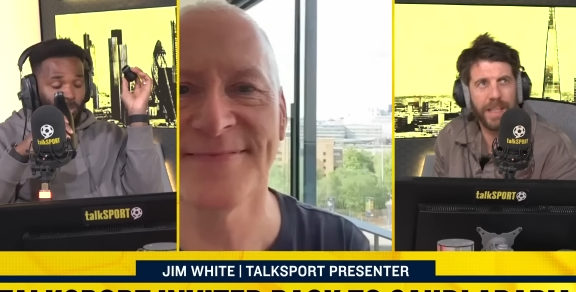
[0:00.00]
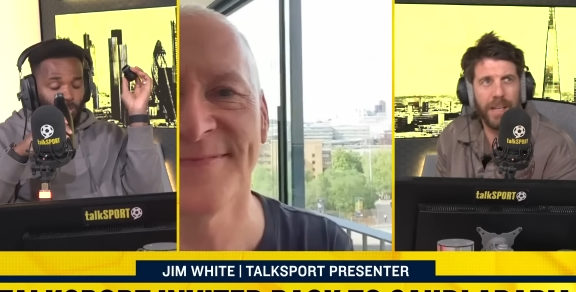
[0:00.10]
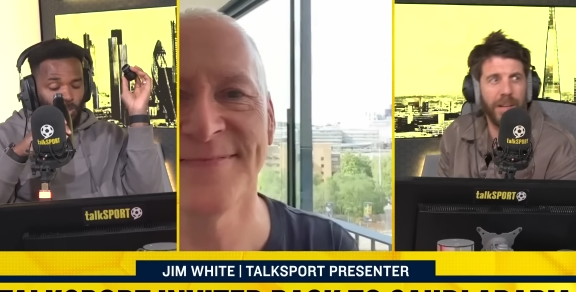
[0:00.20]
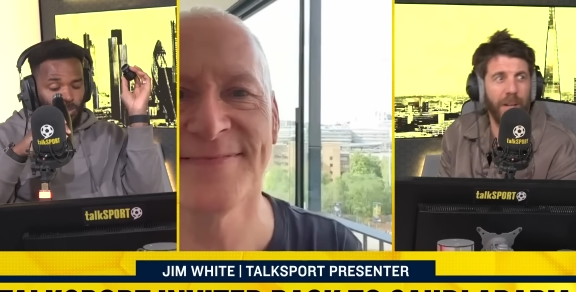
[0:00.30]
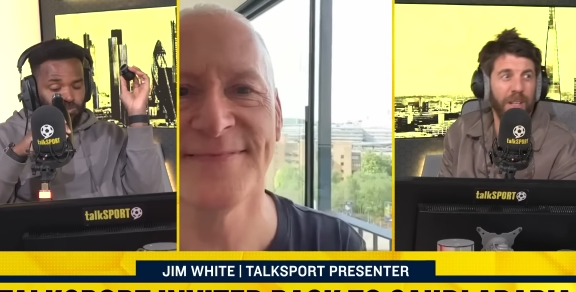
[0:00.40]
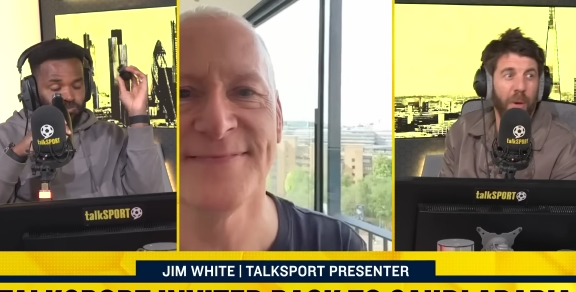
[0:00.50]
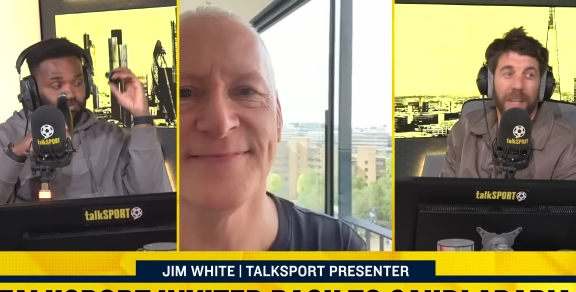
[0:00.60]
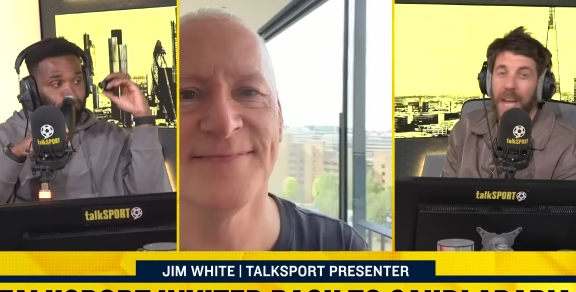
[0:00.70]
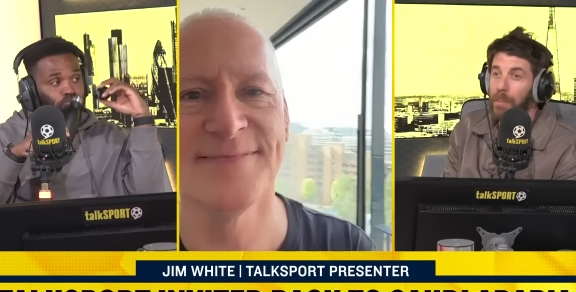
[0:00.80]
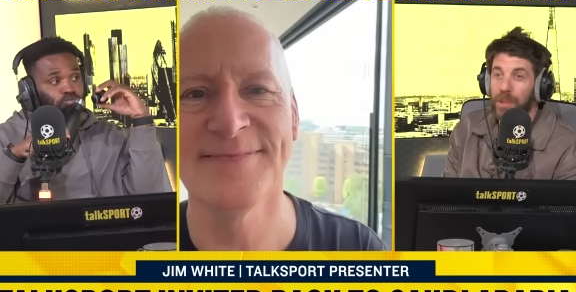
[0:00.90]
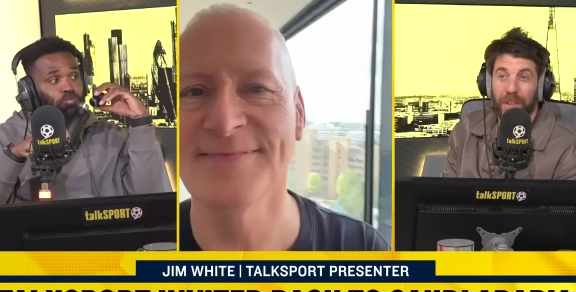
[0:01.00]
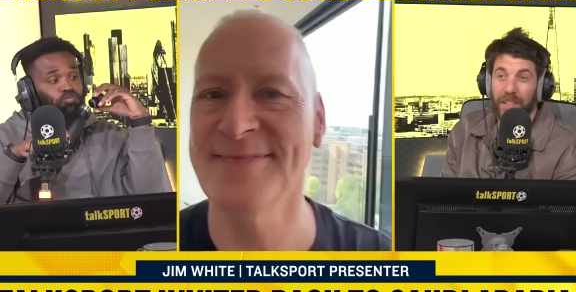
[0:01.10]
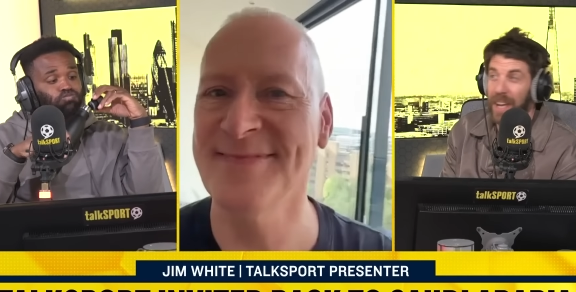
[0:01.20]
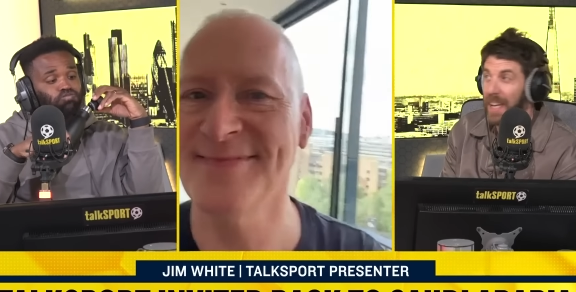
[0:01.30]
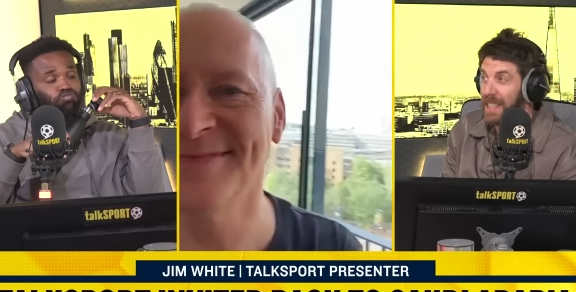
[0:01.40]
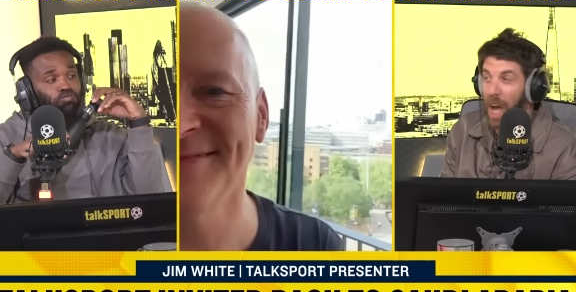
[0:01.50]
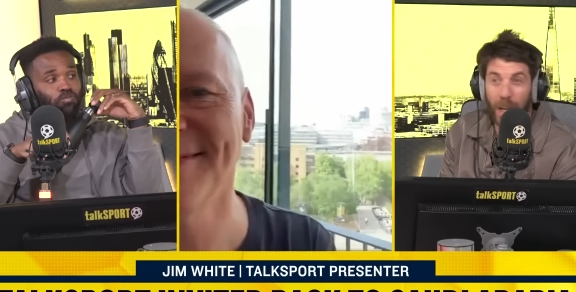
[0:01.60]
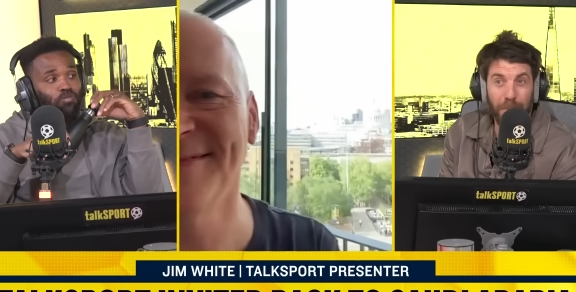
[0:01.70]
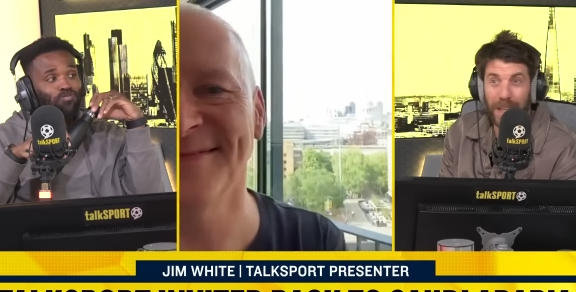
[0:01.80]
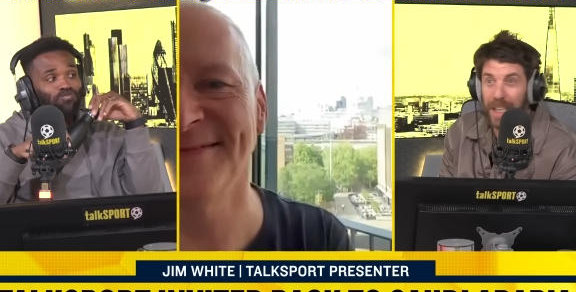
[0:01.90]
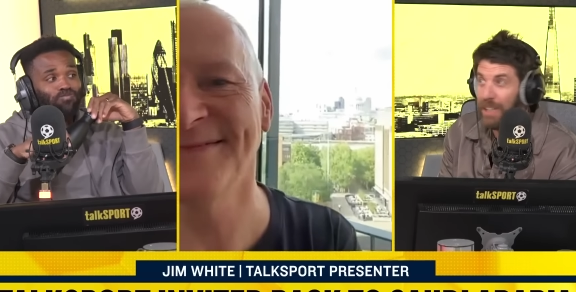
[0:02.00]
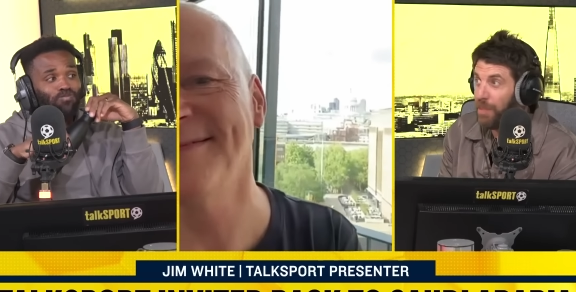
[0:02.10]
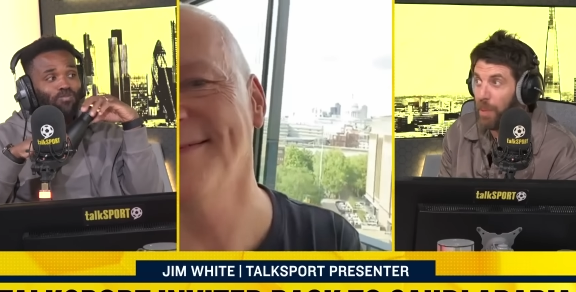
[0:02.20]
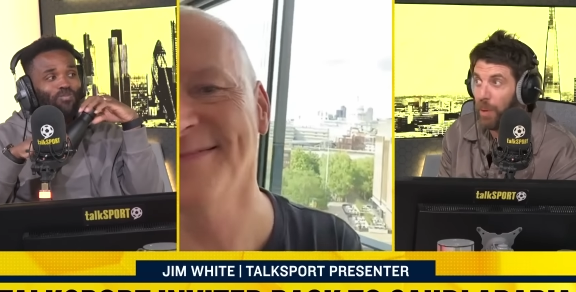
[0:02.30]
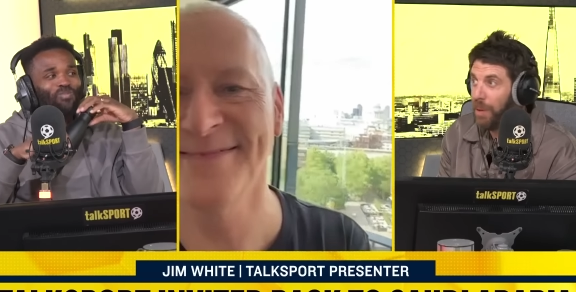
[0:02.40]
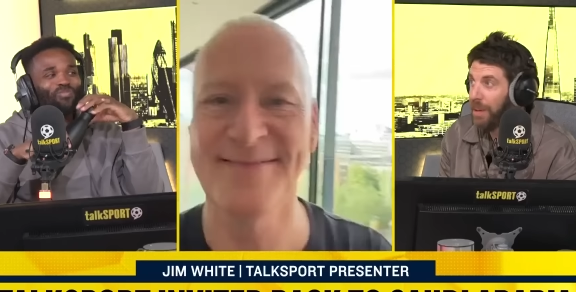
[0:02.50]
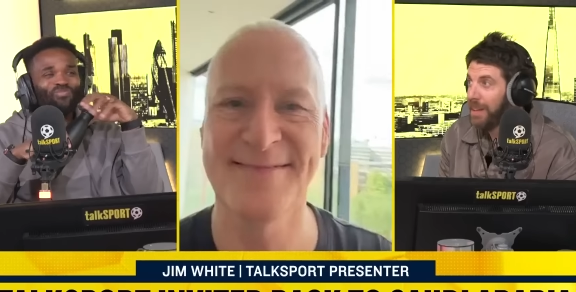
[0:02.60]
Speaker 1: gear, and go, you know what, the atmosphere out there is unbelievable.